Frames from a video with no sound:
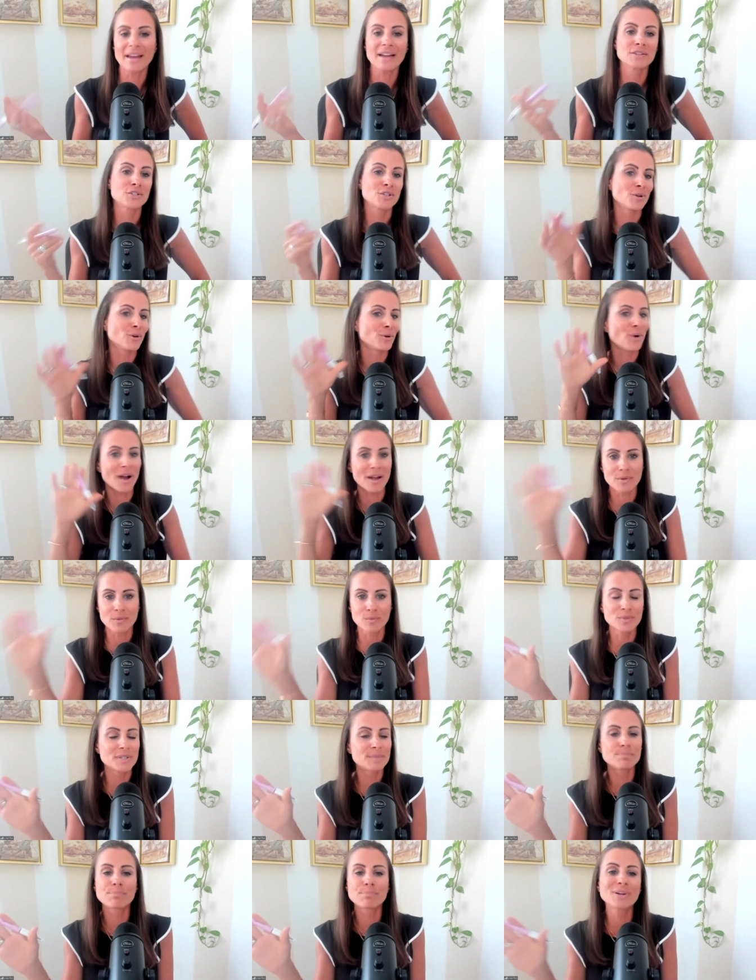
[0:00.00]
And so I
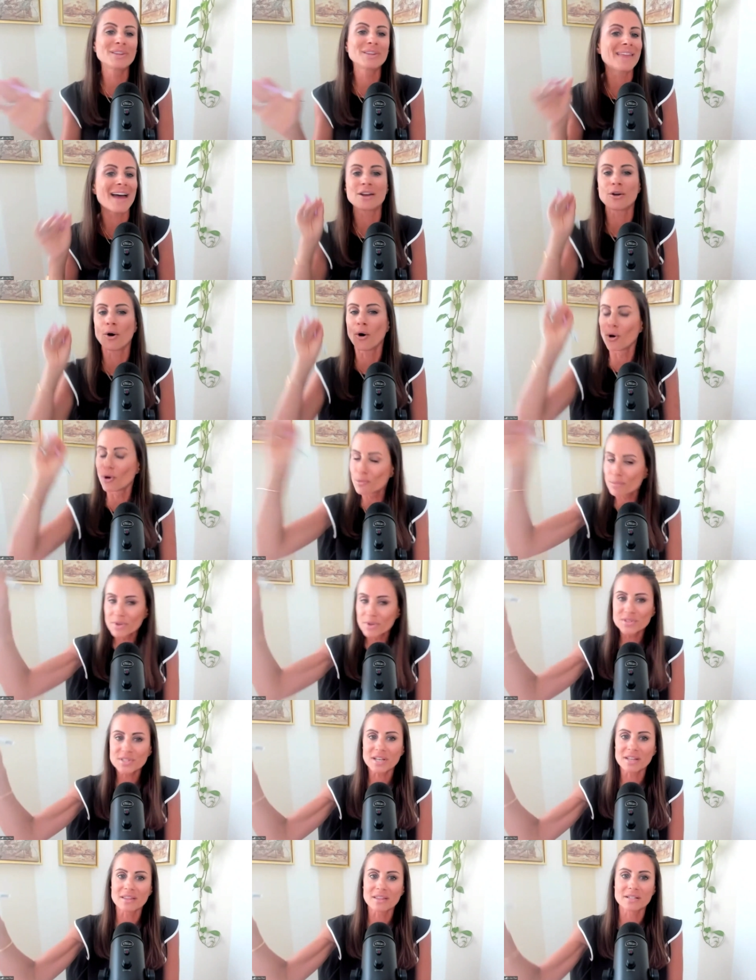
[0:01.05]
would put that
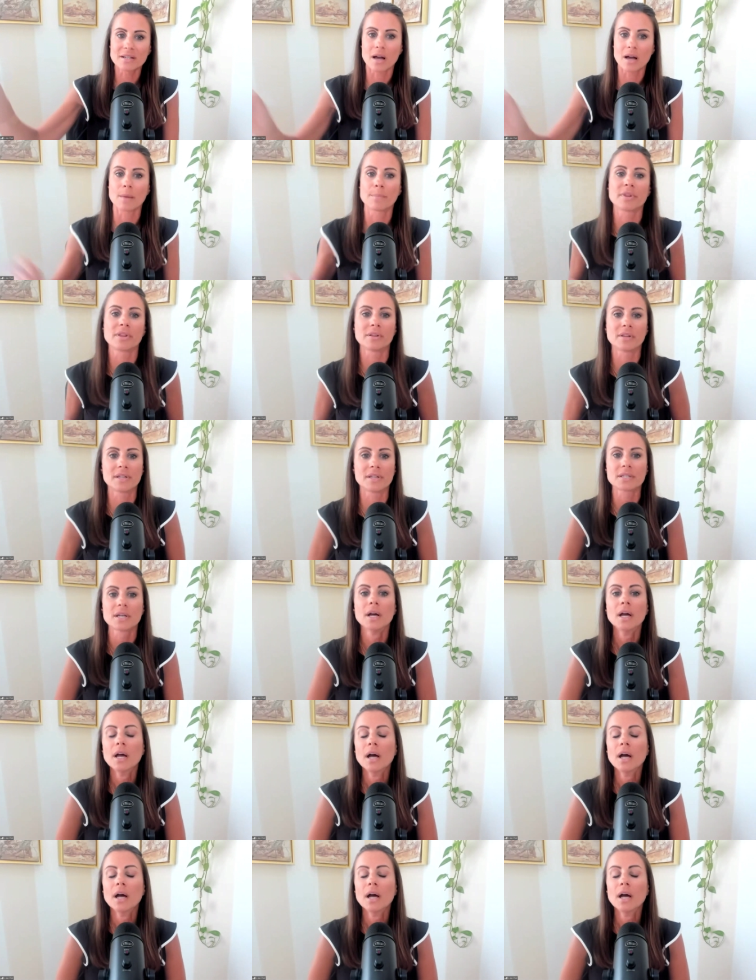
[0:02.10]
almost at the top of the list.